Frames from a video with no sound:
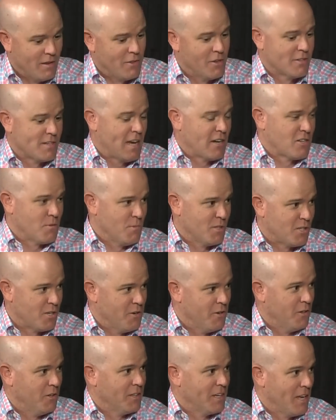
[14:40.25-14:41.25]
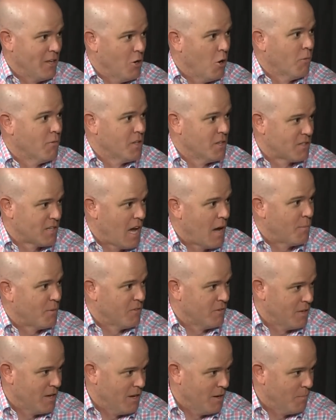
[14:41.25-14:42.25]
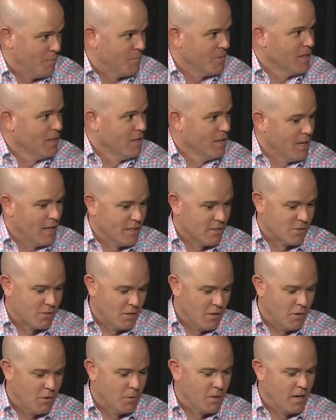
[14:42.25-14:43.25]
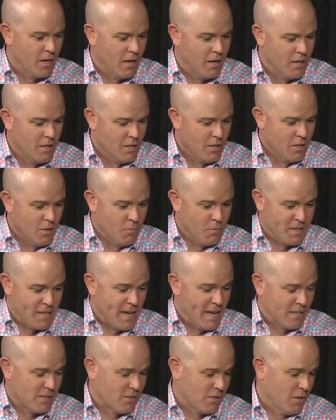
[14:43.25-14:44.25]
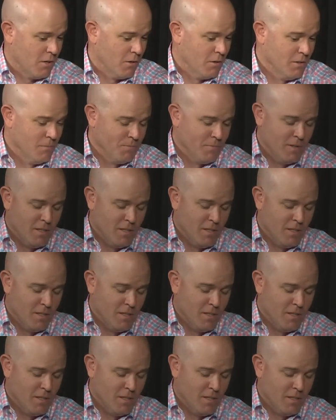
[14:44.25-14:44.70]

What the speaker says: then there's actually material again over the top of them. And so, so